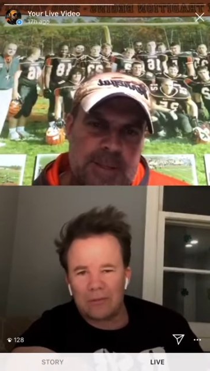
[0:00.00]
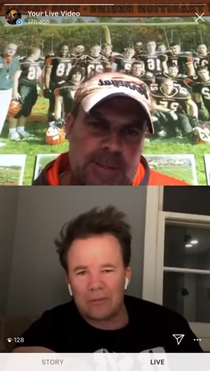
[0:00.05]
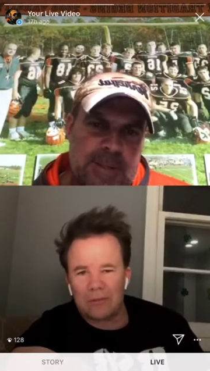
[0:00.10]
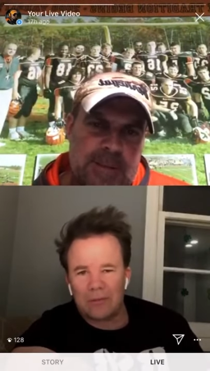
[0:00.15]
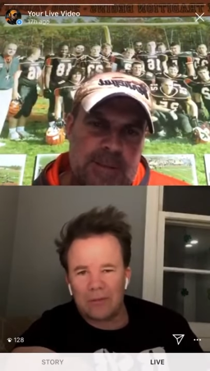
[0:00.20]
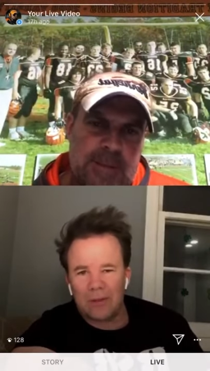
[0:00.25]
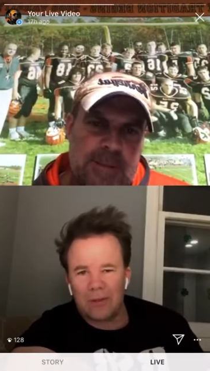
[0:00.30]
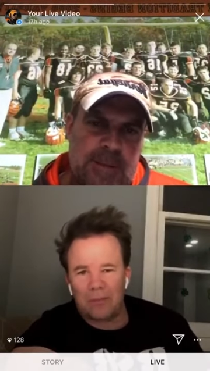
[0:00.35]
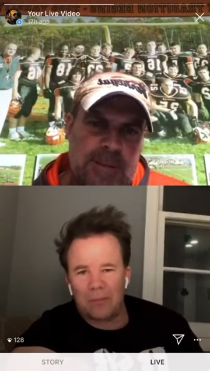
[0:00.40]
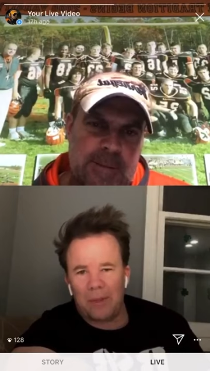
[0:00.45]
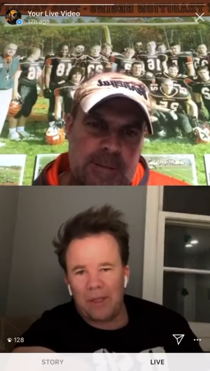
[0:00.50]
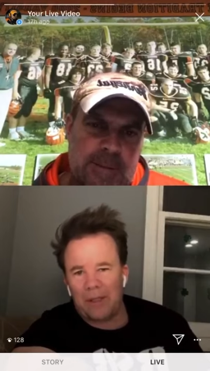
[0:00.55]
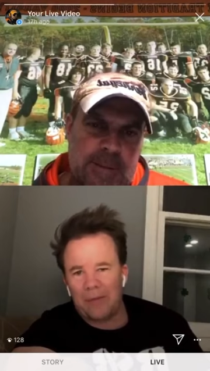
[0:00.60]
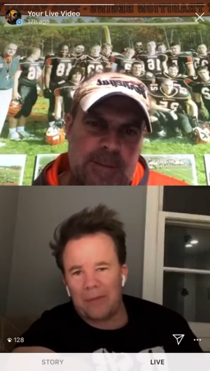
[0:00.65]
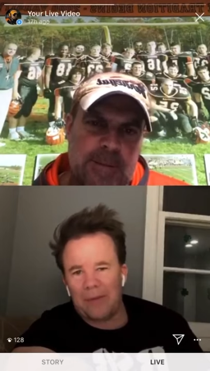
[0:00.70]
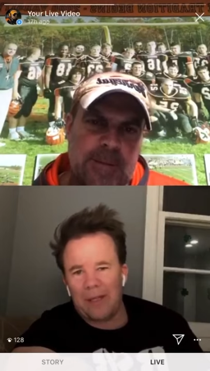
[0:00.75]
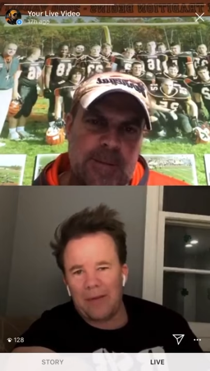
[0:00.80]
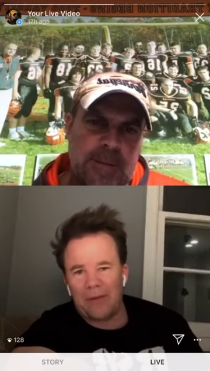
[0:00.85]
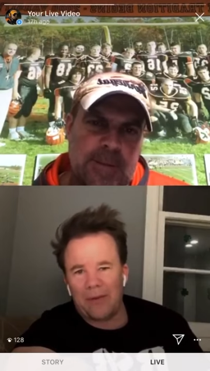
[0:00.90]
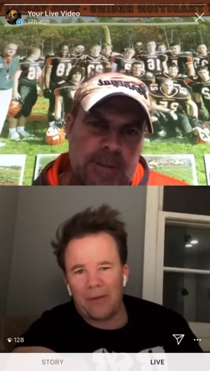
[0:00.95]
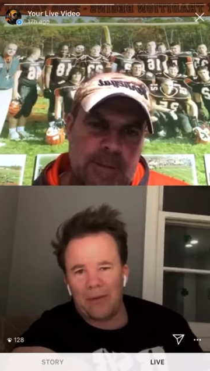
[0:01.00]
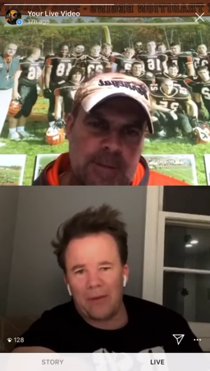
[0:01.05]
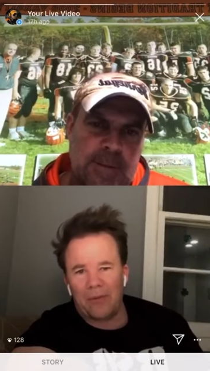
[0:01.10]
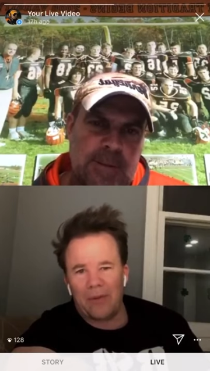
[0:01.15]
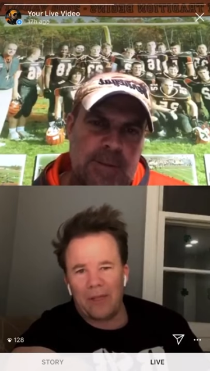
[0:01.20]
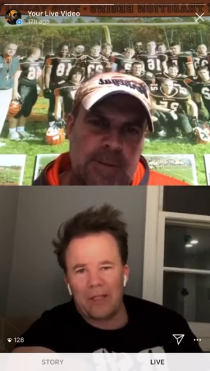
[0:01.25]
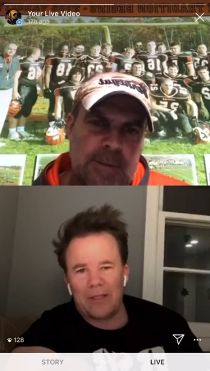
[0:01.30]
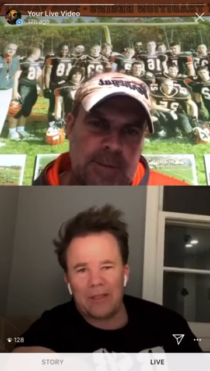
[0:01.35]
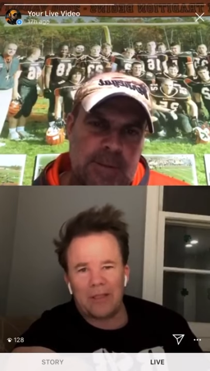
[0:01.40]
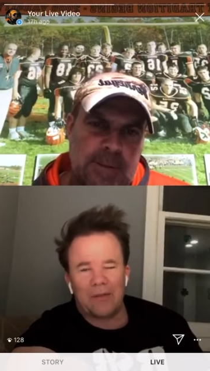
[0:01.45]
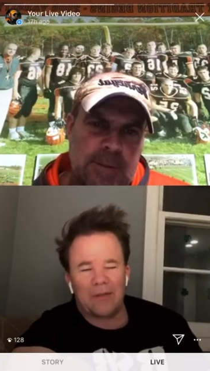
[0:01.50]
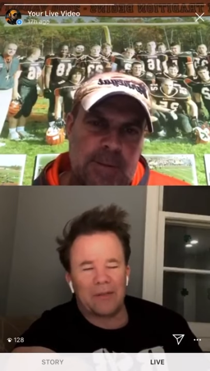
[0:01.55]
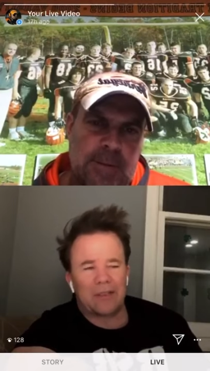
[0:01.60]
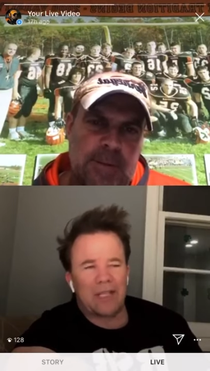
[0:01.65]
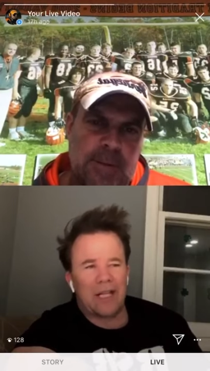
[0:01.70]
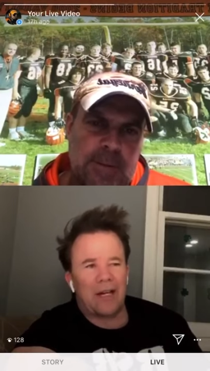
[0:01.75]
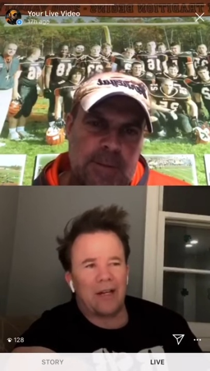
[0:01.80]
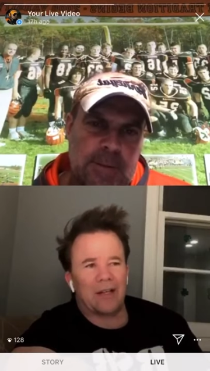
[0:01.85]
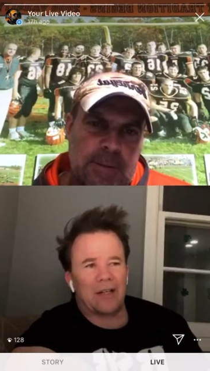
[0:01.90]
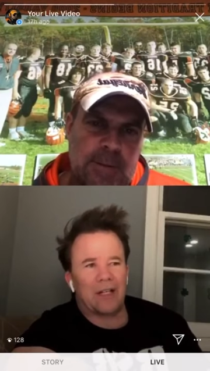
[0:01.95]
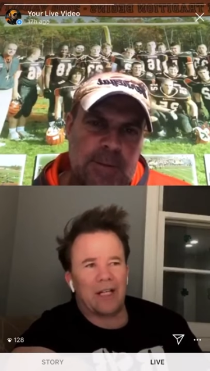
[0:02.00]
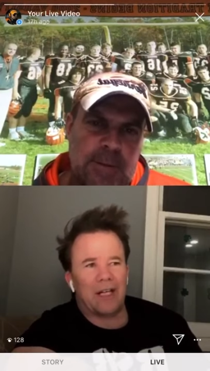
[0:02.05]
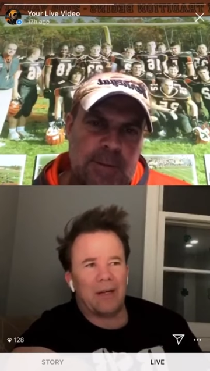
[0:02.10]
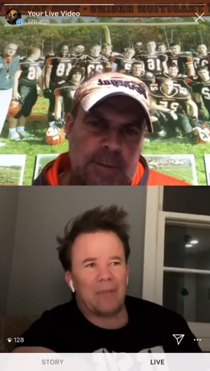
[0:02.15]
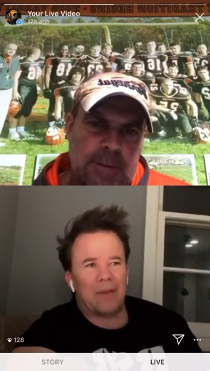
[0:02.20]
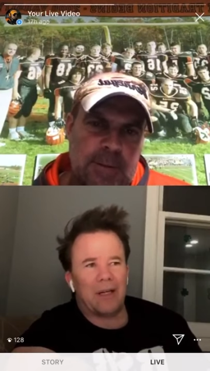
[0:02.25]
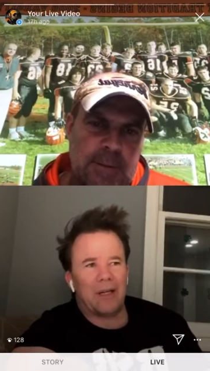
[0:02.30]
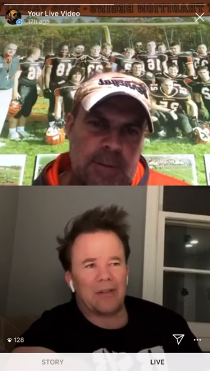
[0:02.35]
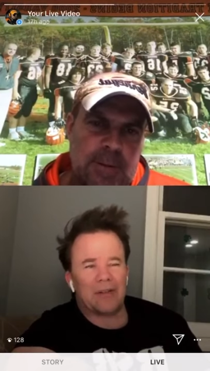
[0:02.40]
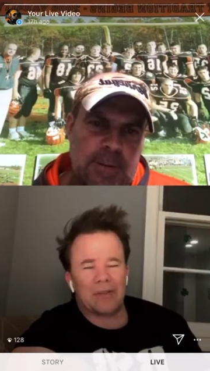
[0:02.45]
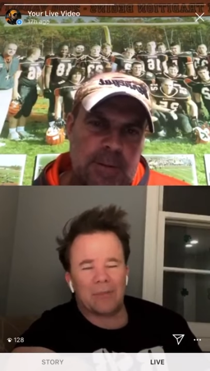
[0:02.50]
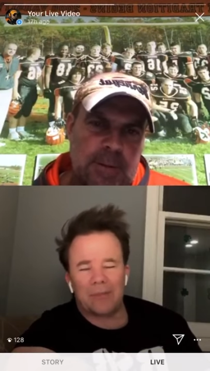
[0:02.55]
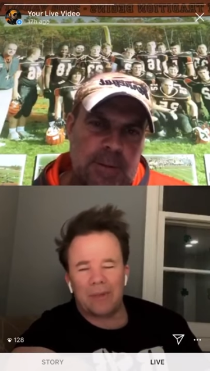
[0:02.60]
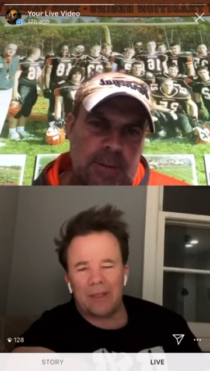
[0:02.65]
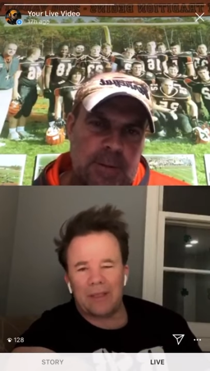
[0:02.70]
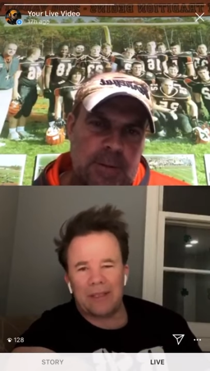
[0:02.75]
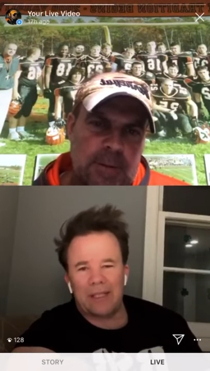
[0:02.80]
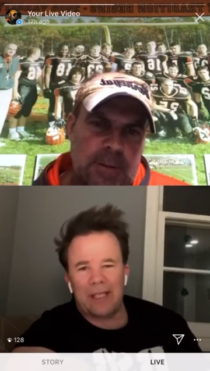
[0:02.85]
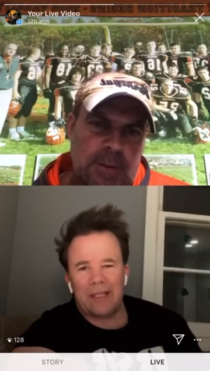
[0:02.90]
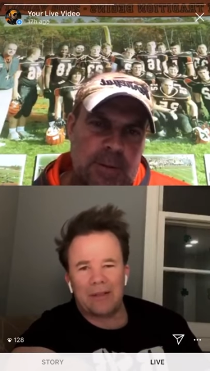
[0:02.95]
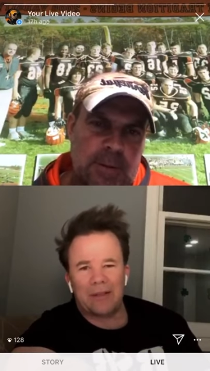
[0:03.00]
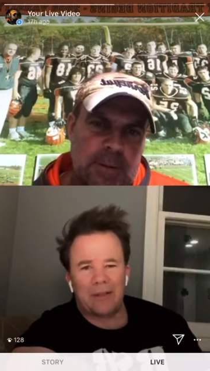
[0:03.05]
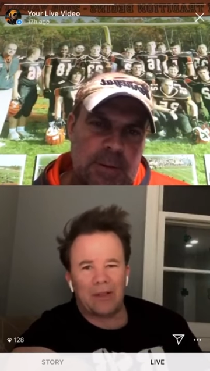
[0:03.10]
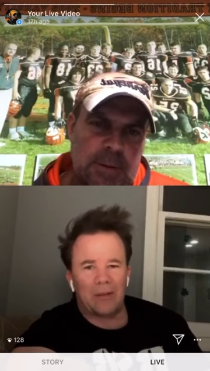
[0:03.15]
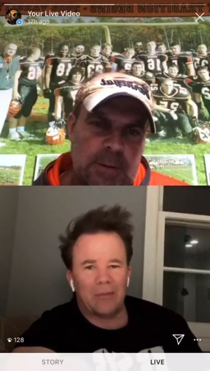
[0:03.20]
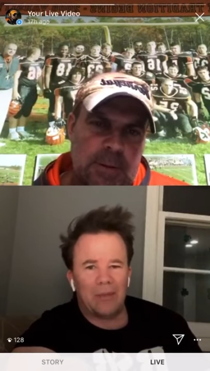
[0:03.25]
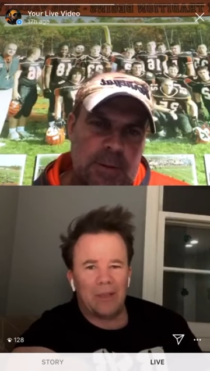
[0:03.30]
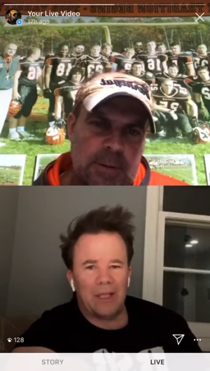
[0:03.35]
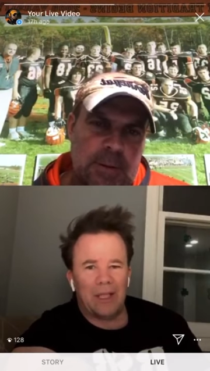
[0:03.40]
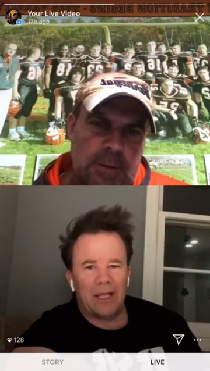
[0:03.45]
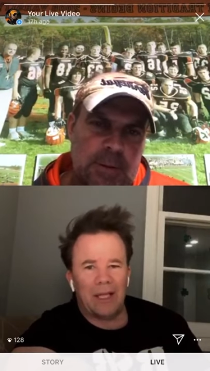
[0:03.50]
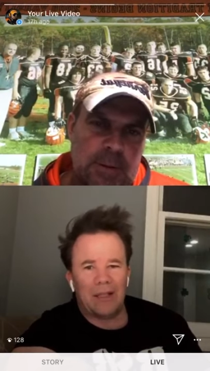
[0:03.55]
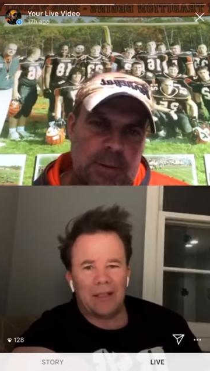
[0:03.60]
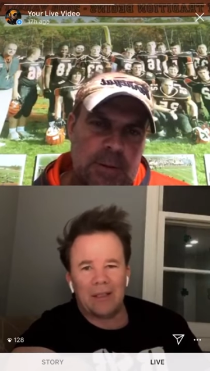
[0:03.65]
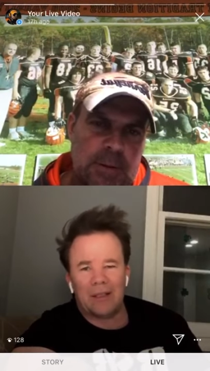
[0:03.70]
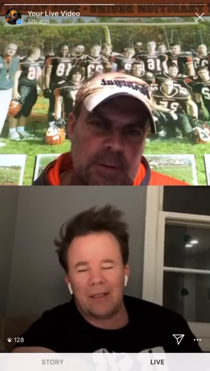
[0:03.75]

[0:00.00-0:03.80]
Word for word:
Speaker 1: but if you have other events, you have a scouting combine or something like that, you're going to meet at.